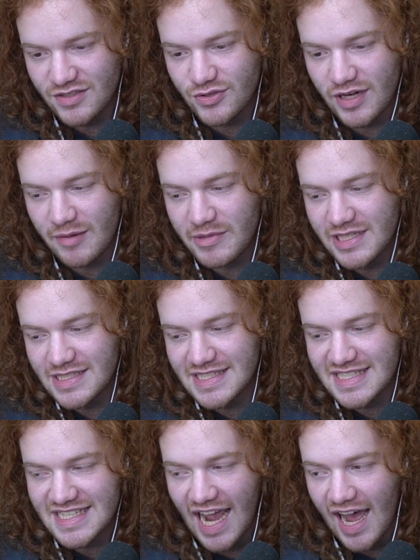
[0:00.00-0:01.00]
Dude, I'm gonna
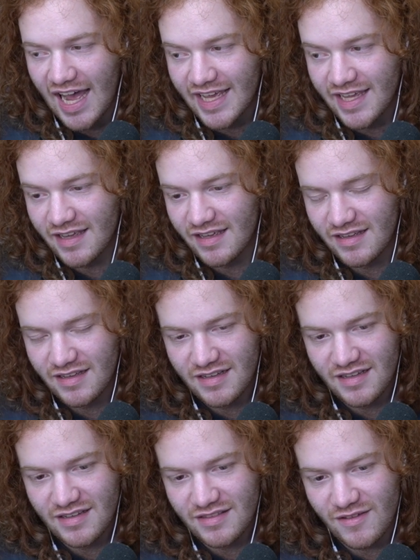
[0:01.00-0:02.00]
die.
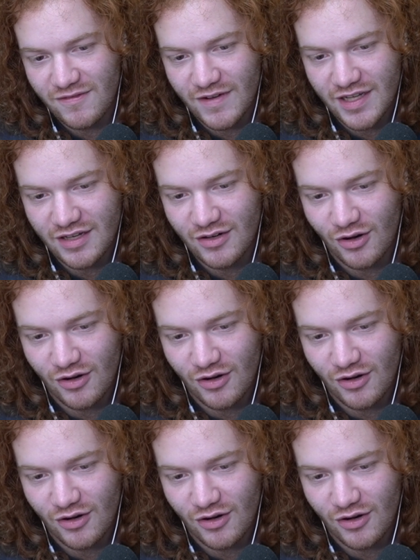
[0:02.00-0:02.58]
The fucking